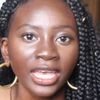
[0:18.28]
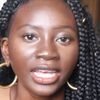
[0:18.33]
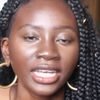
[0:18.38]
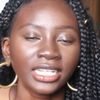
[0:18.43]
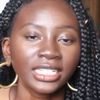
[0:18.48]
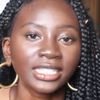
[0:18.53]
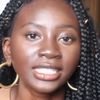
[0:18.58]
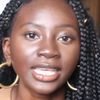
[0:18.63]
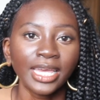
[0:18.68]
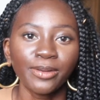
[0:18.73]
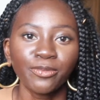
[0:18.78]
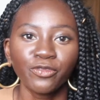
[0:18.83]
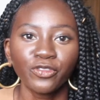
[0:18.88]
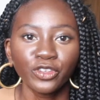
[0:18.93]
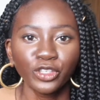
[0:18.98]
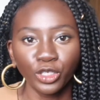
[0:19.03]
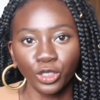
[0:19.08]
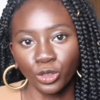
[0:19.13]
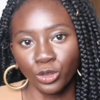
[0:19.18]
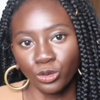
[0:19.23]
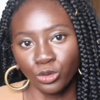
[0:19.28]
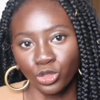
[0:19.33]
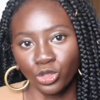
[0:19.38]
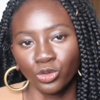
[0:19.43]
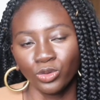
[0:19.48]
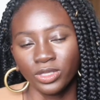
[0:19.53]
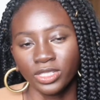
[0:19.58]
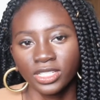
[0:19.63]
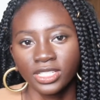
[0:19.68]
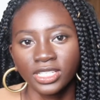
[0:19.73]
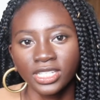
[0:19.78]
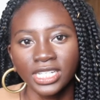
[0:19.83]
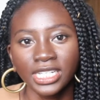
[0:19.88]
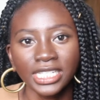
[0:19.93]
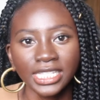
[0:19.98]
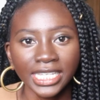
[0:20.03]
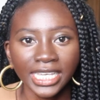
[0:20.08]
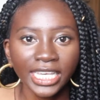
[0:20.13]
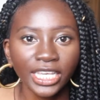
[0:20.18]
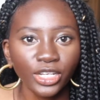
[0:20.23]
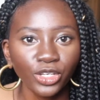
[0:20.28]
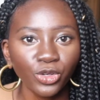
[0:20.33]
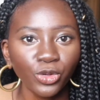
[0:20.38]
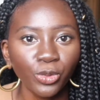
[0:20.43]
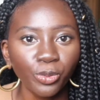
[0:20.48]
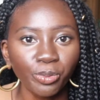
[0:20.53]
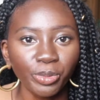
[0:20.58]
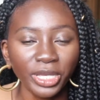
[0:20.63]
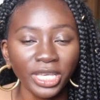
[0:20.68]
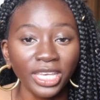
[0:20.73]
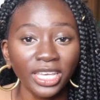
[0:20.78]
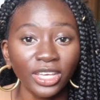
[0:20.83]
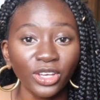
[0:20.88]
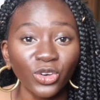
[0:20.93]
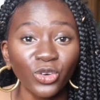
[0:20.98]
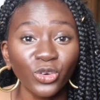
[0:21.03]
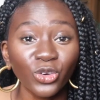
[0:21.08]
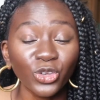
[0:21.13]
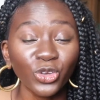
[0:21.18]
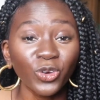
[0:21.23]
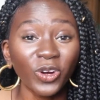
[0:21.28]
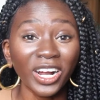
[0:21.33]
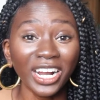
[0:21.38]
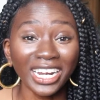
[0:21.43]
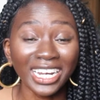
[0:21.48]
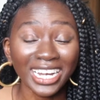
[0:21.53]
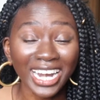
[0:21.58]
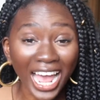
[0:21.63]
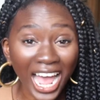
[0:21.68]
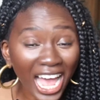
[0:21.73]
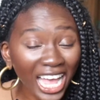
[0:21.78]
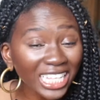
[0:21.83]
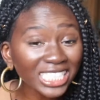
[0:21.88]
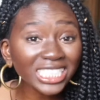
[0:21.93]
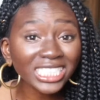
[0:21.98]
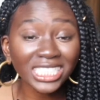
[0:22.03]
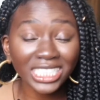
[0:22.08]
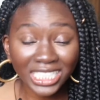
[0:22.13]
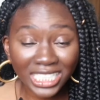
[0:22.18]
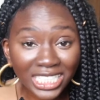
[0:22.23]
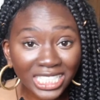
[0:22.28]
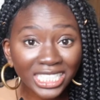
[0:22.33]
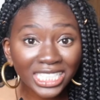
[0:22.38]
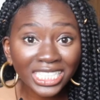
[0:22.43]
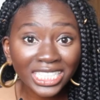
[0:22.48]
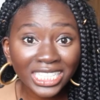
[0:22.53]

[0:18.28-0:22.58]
It's time for you to discontinue being who you are not